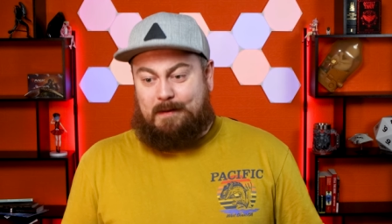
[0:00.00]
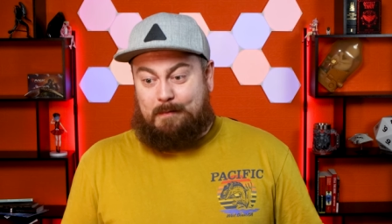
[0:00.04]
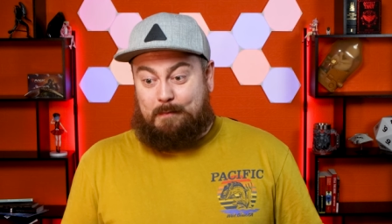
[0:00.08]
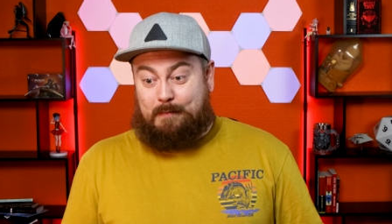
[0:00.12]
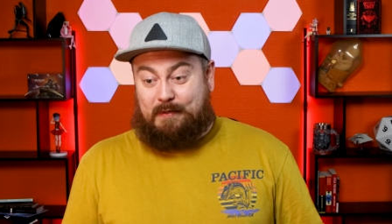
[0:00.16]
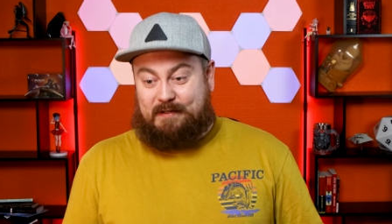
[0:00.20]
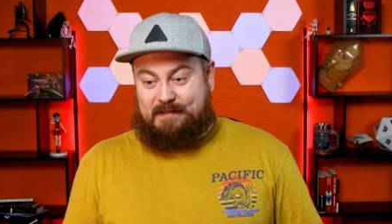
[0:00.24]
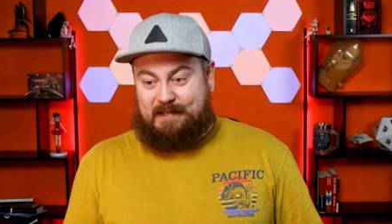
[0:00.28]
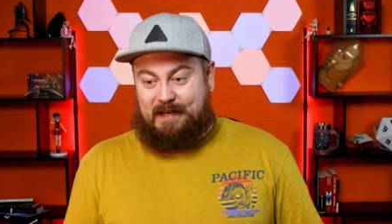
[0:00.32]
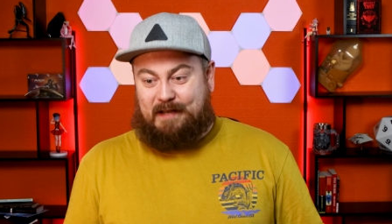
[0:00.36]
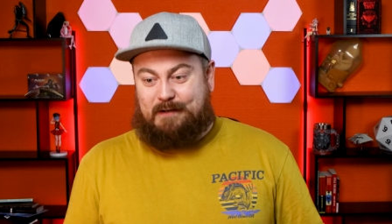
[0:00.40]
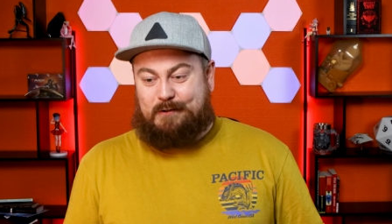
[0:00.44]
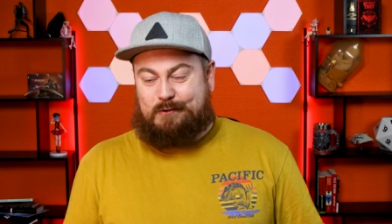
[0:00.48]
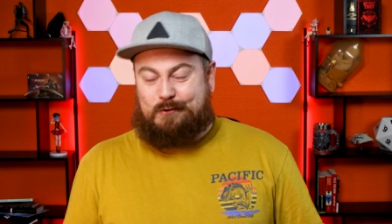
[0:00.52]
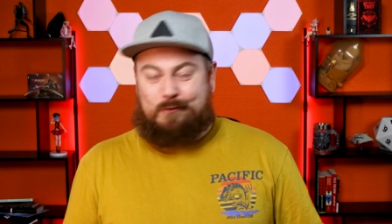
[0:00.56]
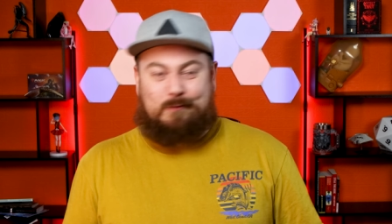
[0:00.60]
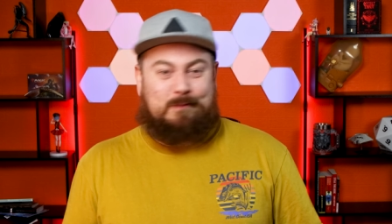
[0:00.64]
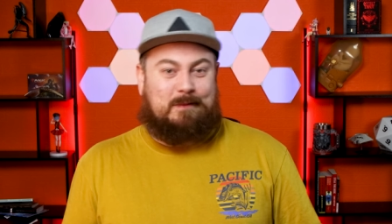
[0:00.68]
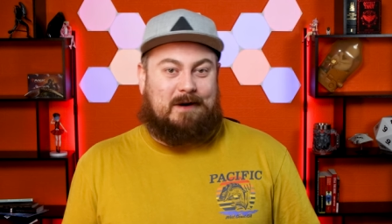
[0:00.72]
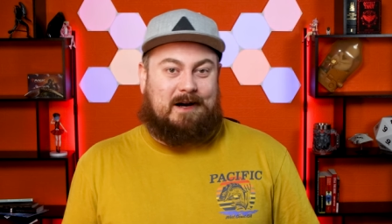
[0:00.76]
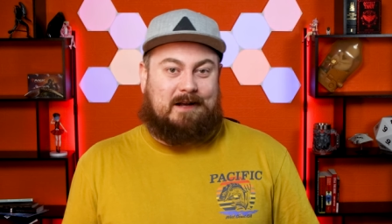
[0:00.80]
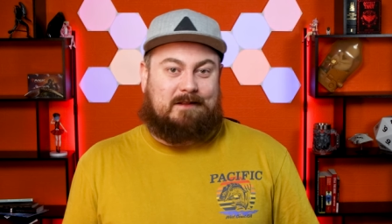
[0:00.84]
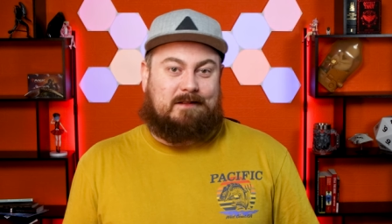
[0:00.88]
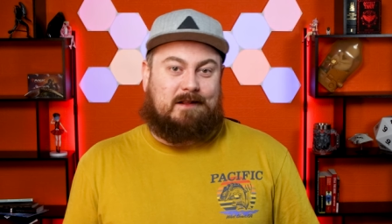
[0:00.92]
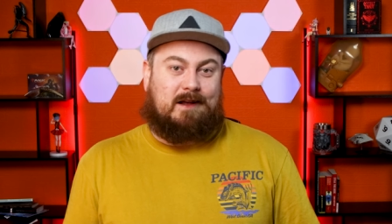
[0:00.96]
potential
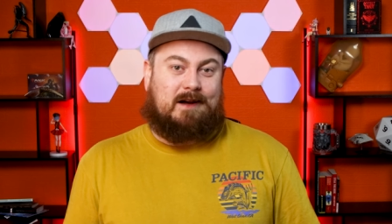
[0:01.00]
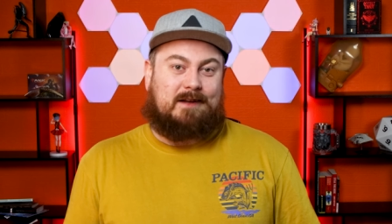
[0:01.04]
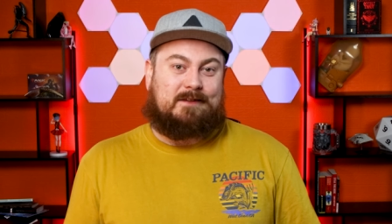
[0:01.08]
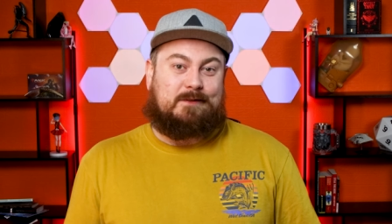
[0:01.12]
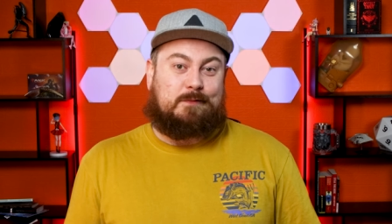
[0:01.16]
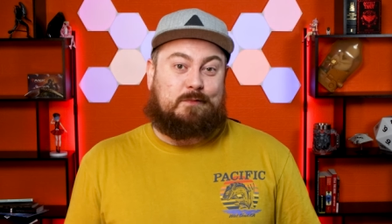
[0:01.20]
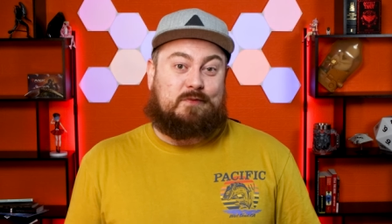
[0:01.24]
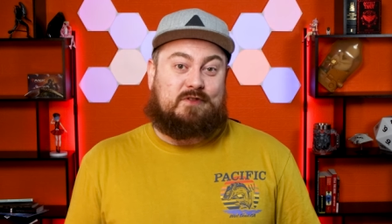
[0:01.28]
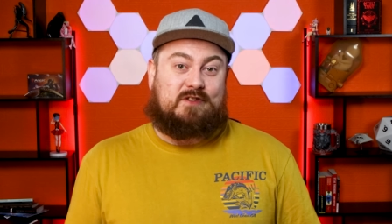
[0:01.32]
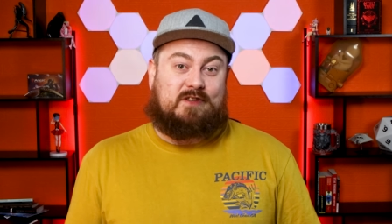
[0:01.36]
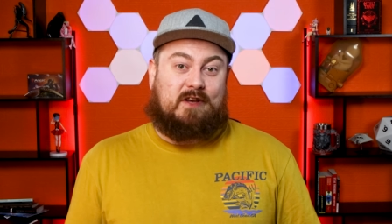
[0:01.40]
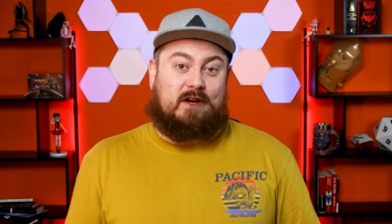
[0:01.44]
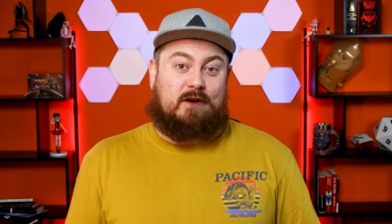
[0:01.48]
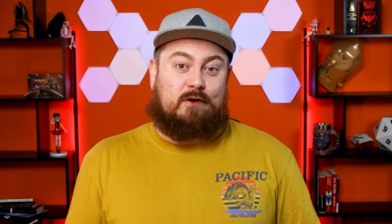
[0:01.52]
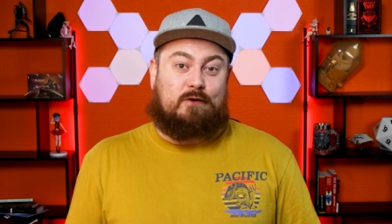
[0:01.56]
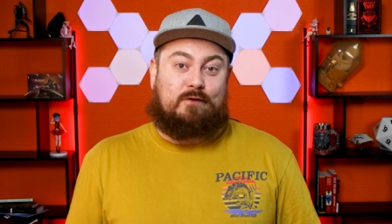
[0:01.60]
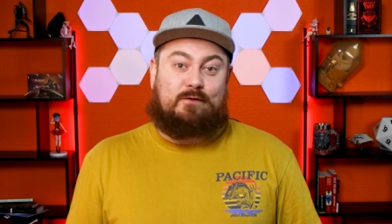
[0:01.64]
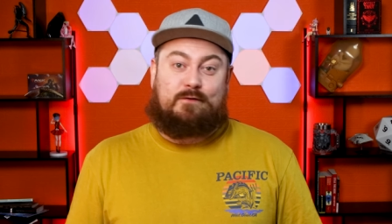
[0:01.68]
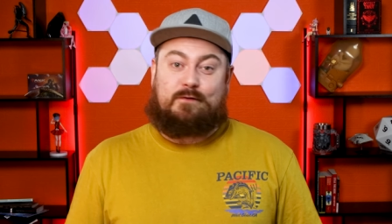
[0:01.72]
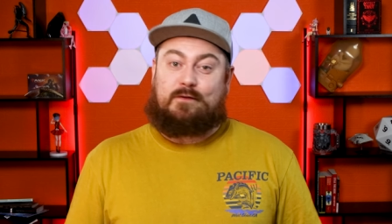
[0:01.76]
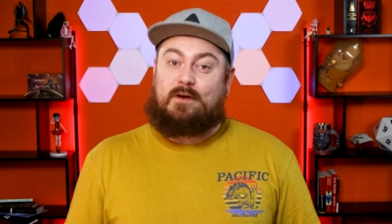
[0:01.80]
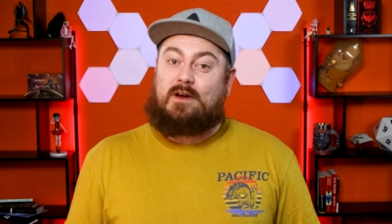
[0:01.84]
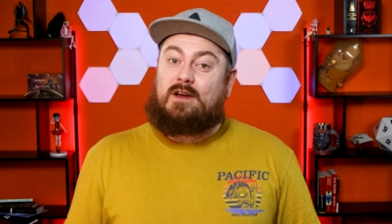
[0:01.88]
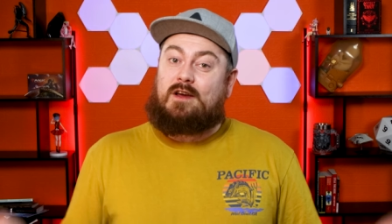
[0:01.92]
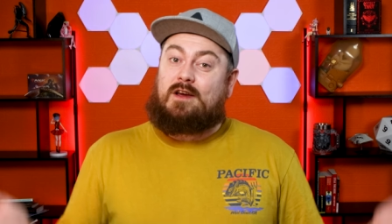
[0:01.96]
mad lad
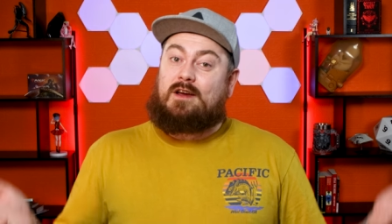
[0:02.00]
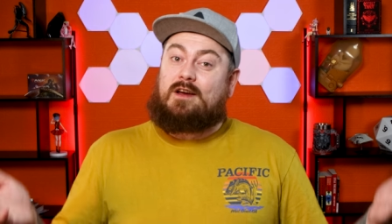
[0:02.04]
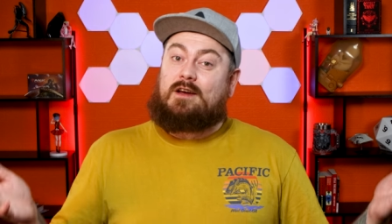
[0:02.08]
himself,